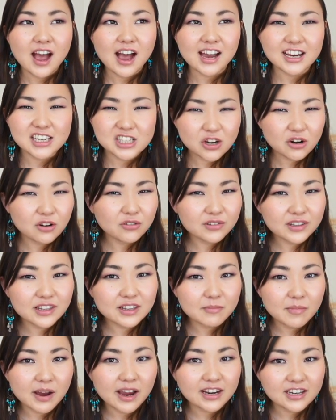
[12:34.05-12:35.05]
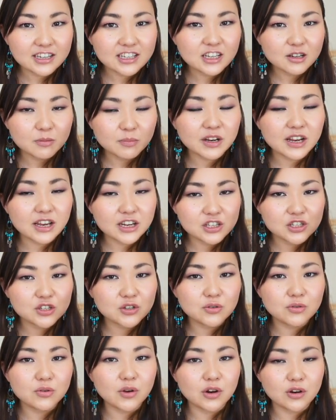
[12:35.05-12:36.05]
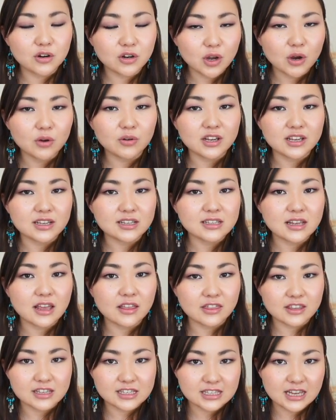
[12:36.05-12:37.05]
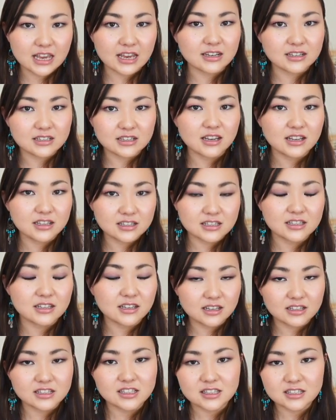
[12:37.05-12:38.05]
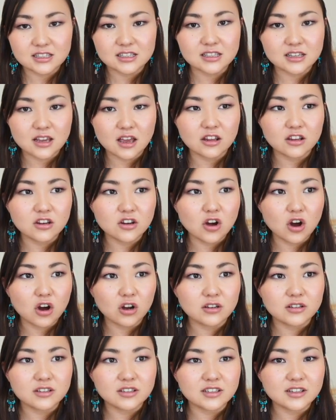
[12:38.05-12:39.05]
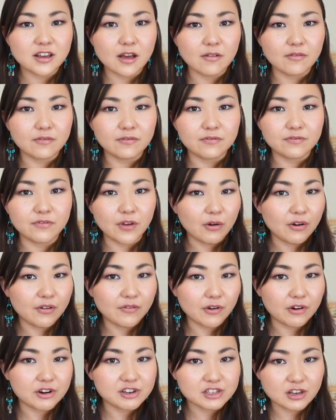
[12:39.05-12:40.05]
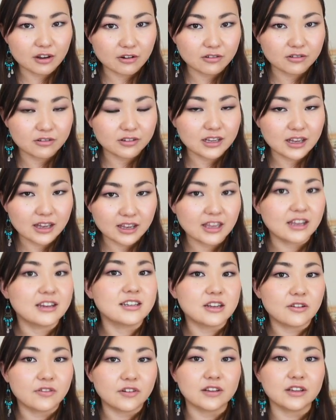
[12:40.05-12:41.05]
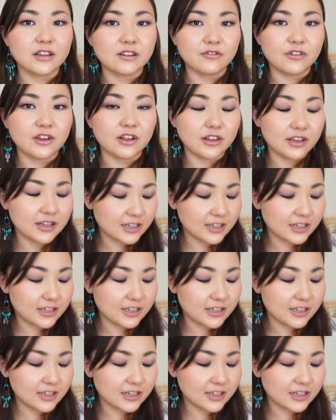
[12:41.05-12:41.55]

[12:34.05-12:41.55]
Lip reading: I don't really mind it, but I do notice the scent. It's not very, very subtle. I can definitely feel